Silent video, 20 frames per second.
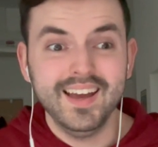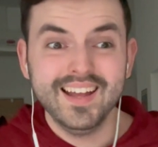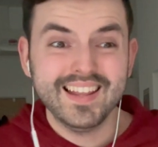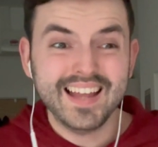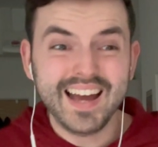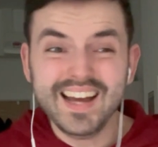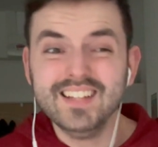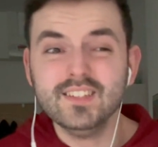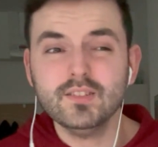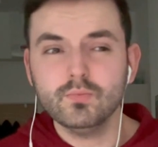
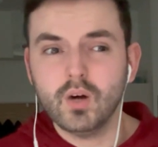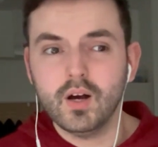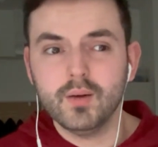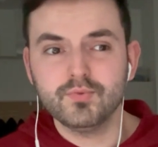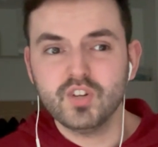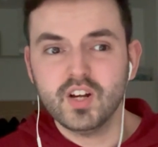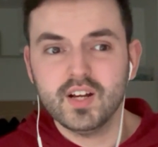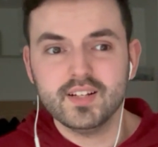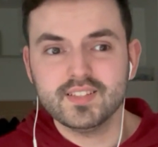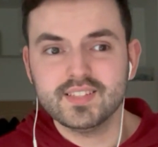That isn't what I'm
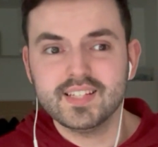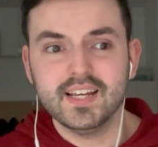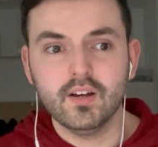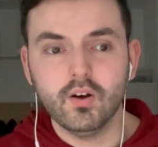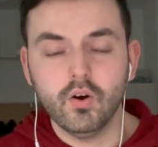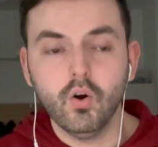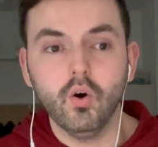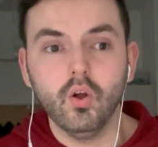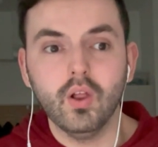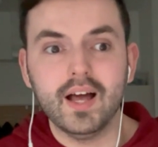trying to say at
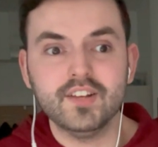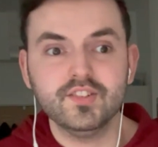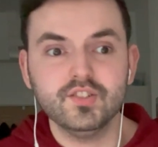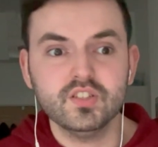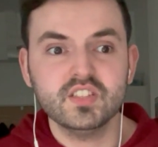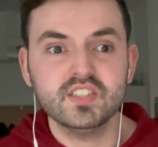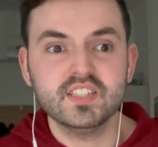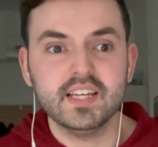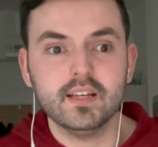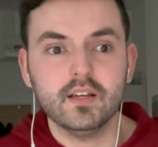all. I
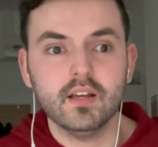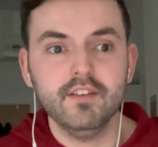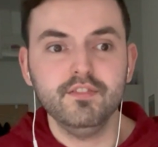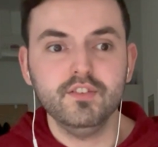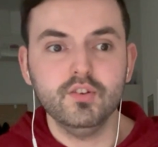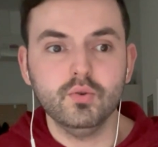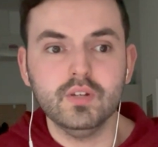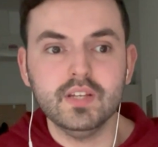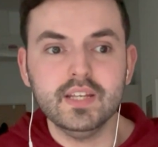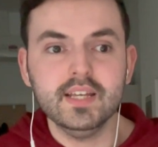just think
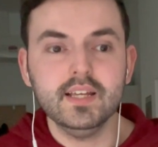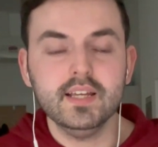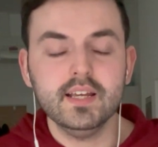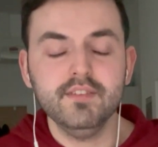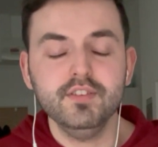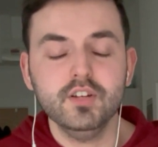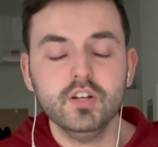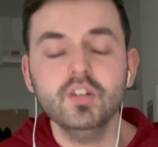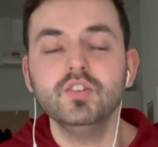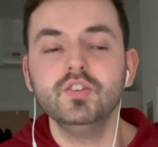if you're going
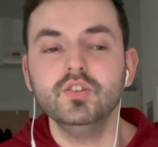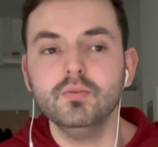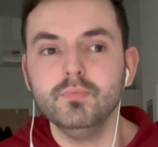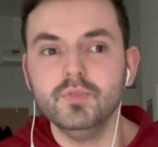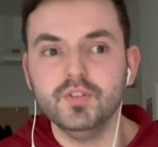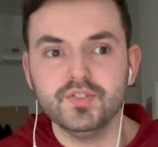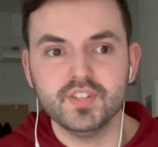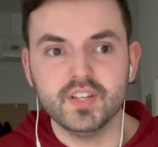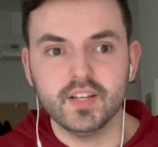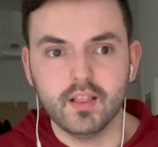to do
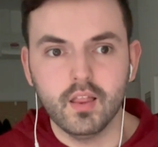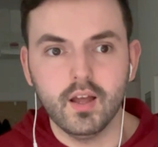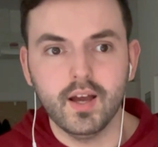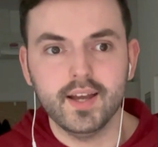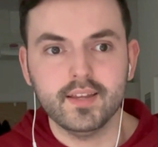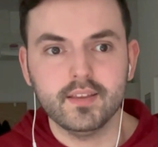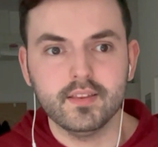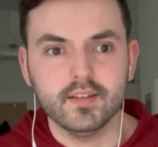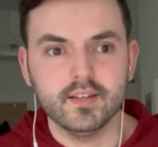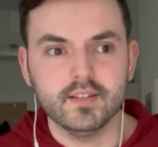music
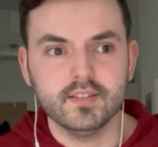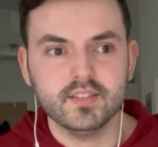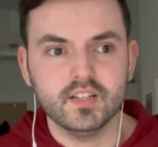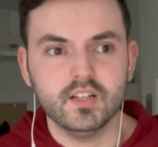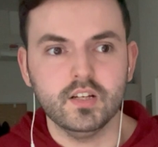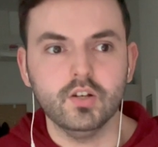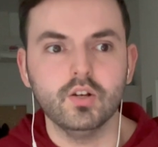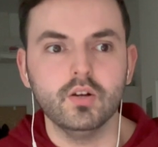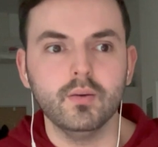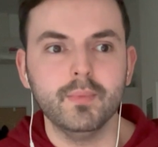like this and
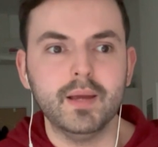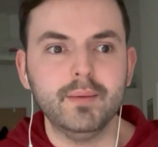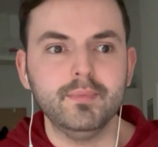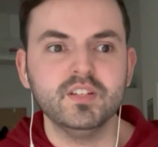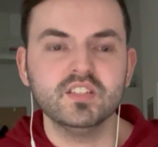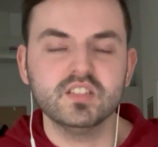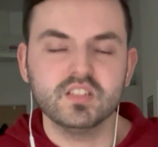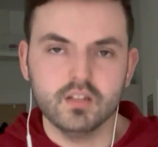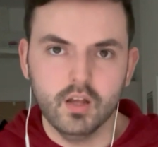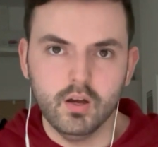you're going to maybe
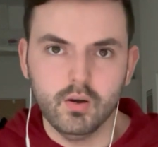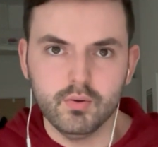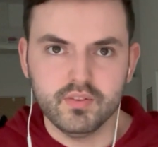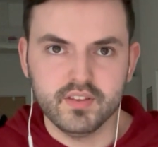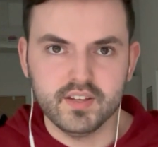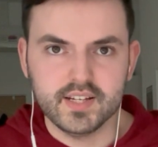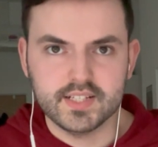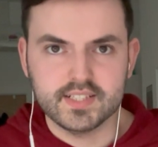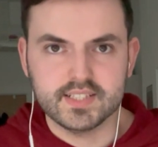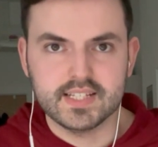slow
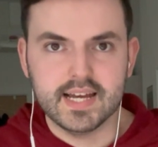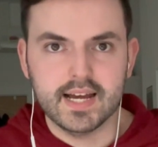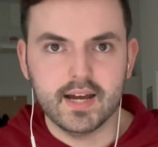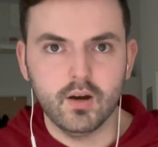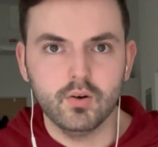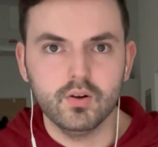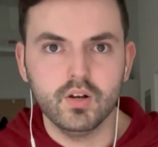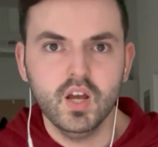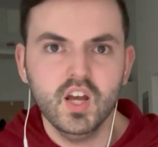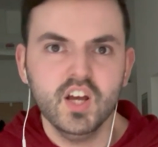things
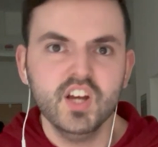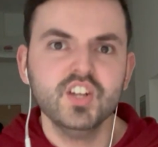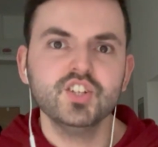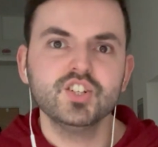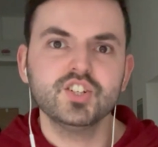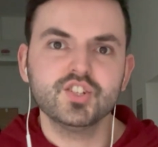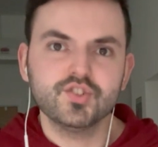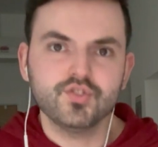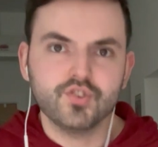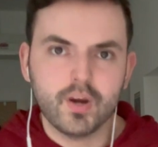down,
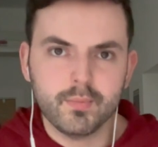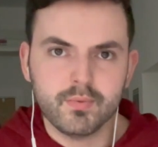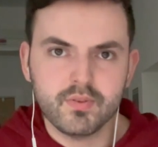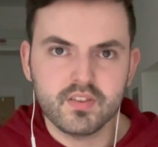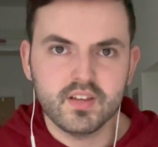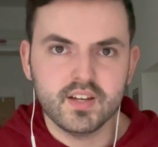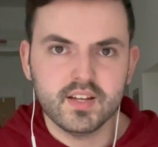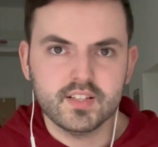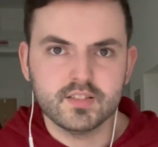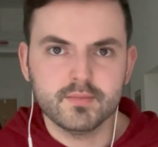strip
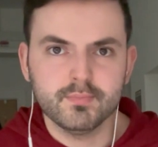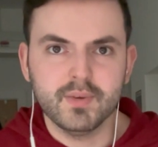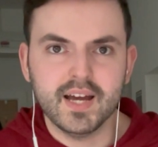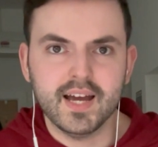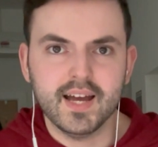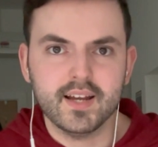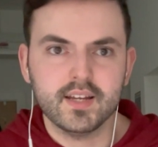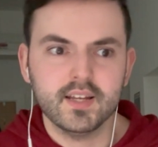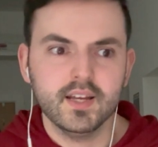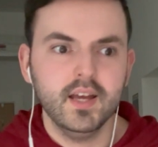things
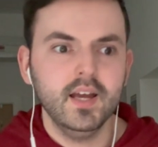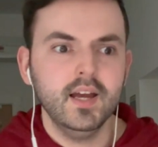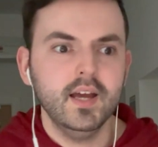back,